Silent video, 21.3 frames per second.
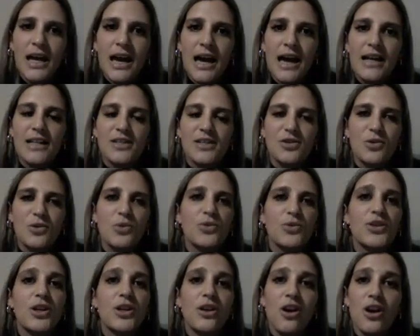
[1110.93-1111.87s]
and it's
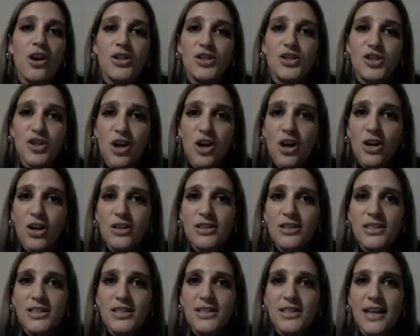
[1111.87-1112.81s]
called The Last
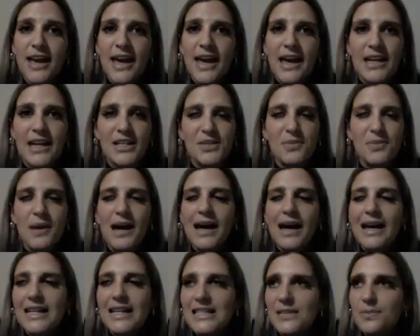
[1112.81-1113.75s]
Dance, and my
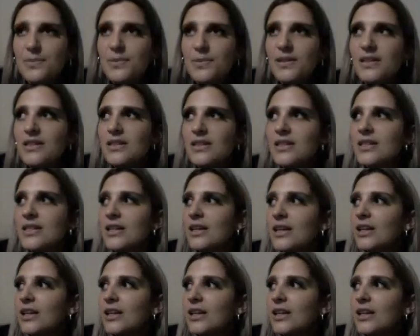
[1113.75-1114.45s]
husband